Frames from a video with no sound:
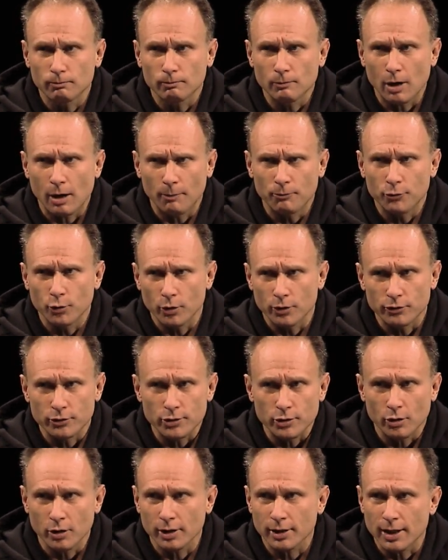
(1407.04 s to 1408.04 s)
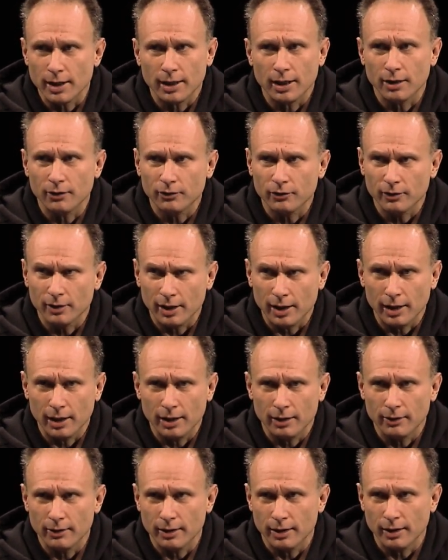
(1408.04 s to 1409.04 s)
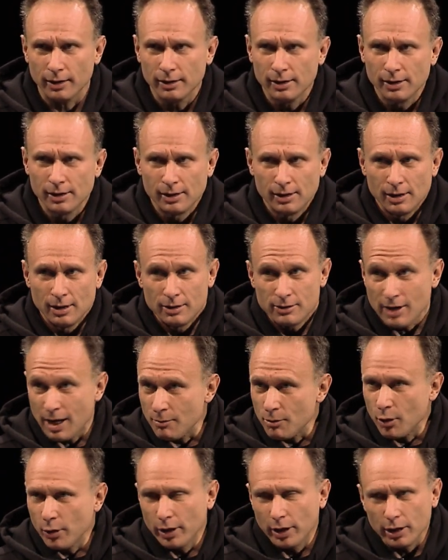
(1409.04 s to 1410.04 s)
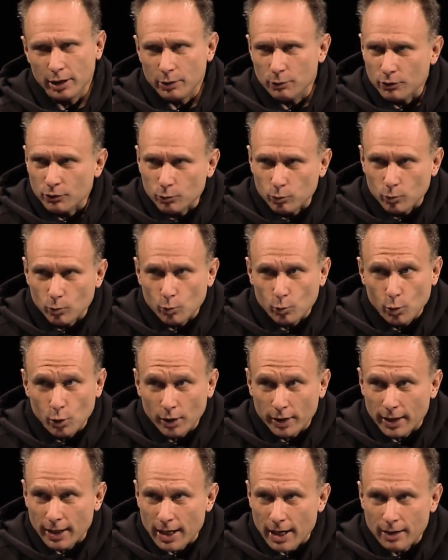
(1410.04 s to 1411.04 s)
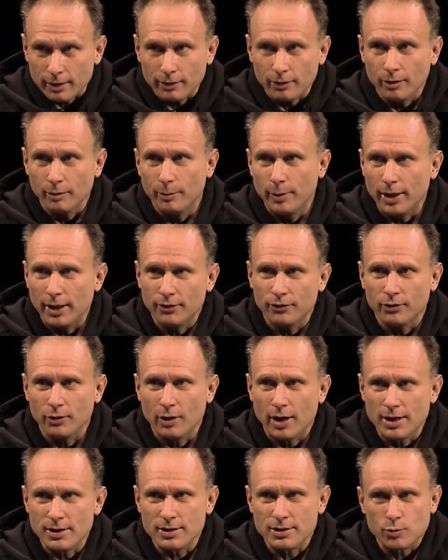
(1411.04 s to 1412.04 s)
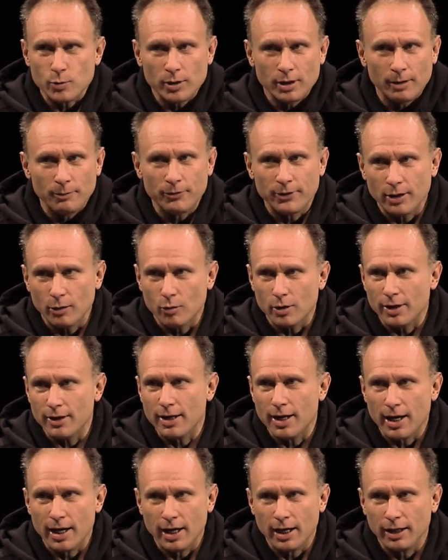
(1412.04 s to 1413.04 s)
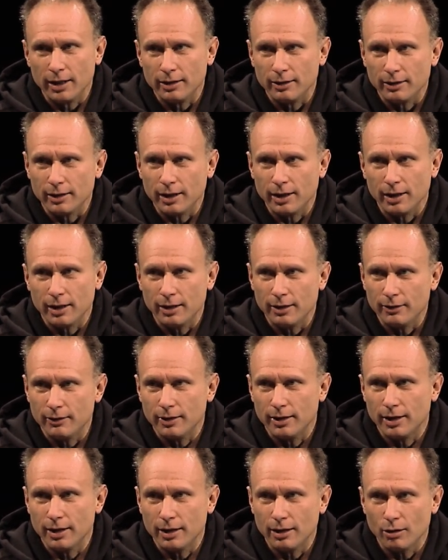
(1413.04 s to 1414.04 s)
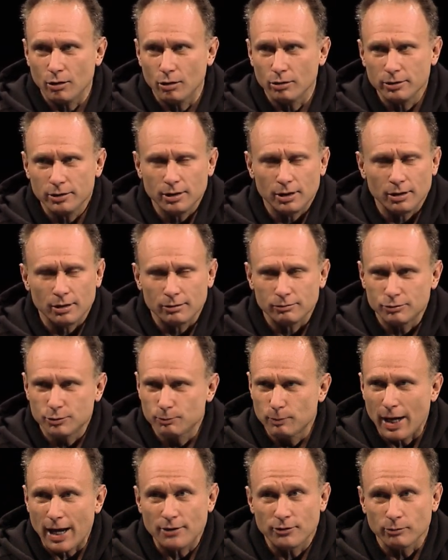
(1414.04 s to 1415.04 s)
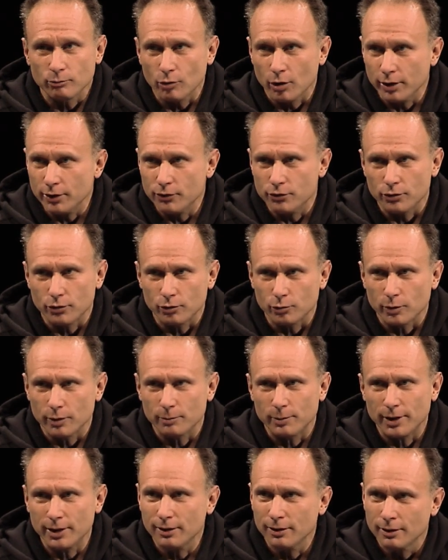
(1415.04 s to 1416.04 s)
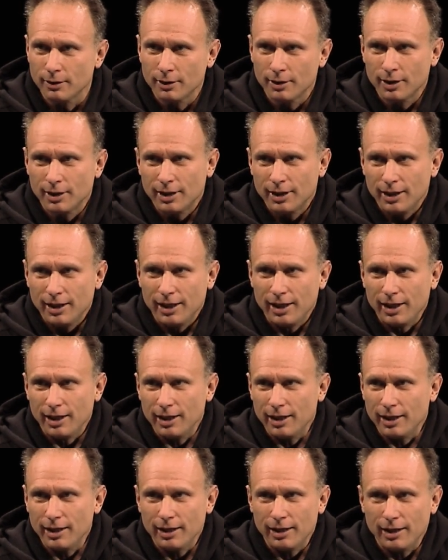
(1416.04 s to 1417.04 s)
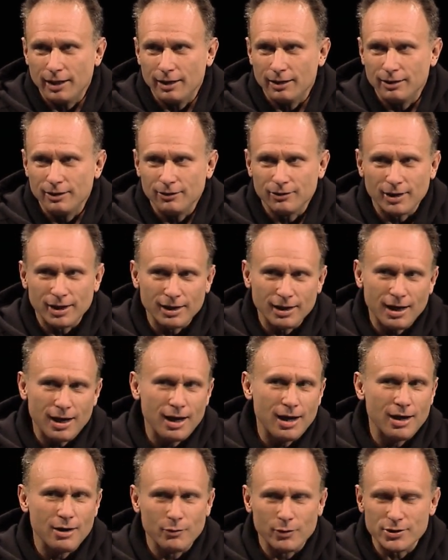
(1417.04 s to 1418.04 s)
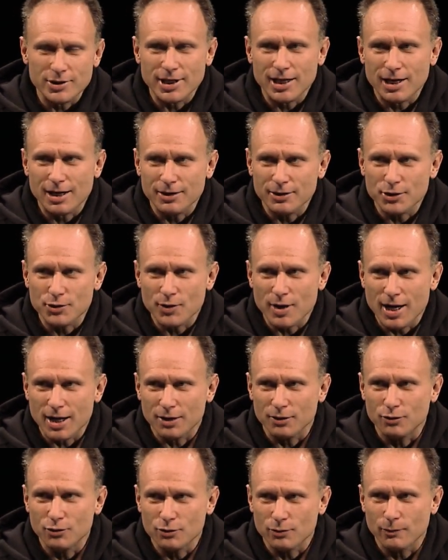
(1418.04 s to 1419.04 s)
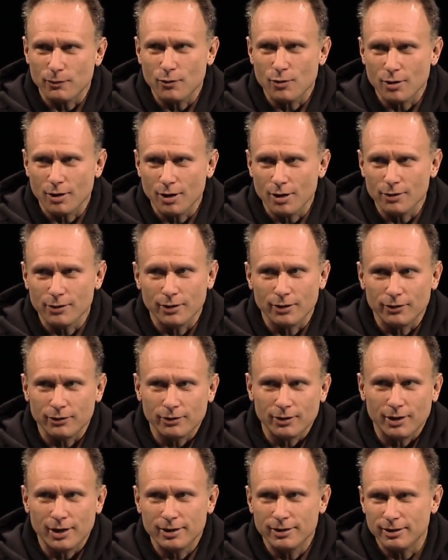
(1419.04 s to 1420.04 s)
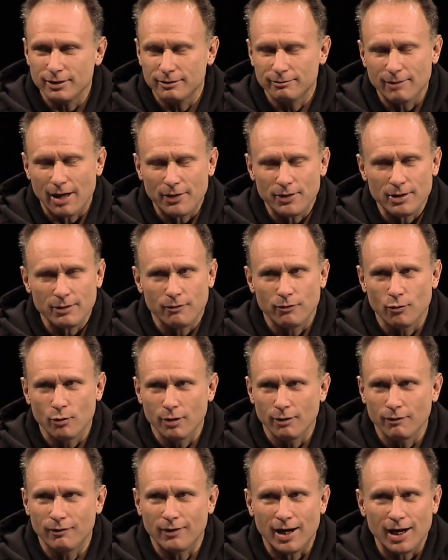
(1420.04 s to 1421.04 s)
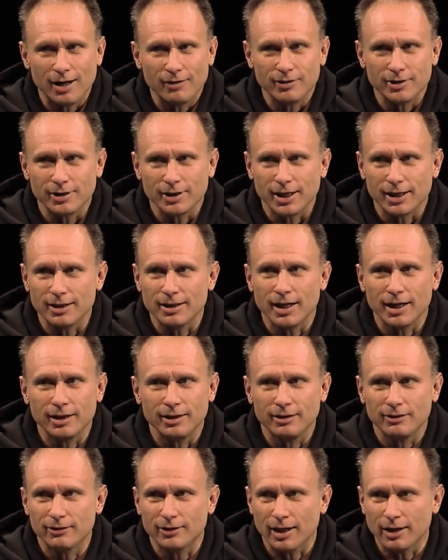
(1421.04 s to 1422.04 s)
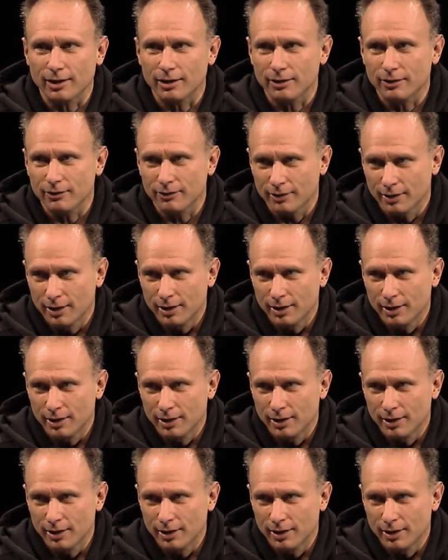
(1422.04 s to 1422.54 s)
up towards New York, I guess. And uh, Tom Nohilly was working out a little bit, so I just went up there one day and and uh, you know had some running shoes with me. And he's like, "Yeah, why don't you get out on the track and do some 400?" So I did, I think four or five in like 90 seconds. How